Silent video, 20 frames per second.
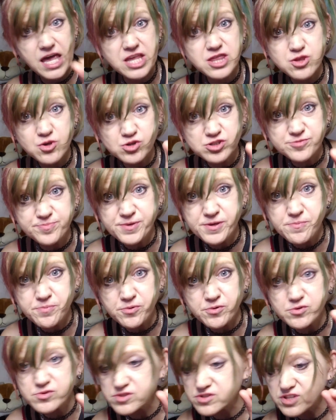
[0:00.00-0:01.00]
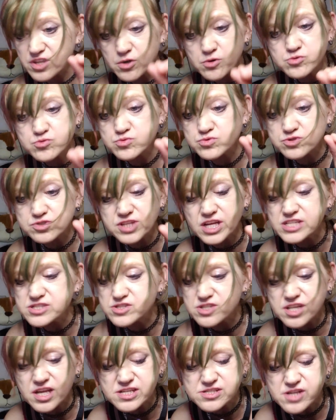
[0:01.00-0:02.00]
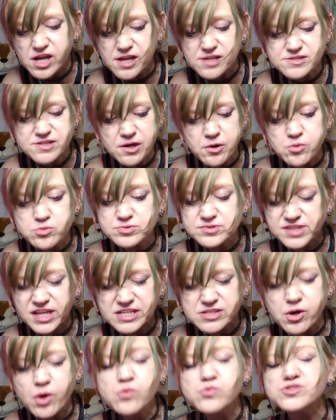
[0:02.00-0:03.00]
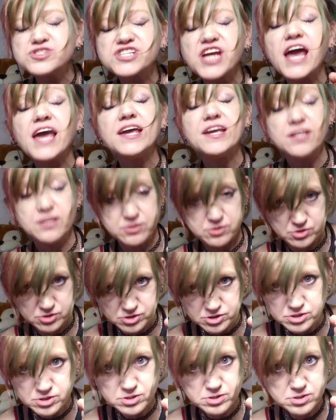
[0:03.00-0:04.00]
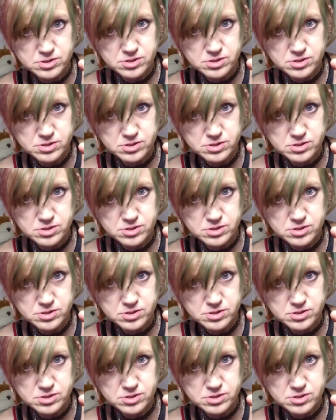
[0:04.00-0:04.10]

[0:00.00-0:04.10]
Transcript: And those people, they don't change.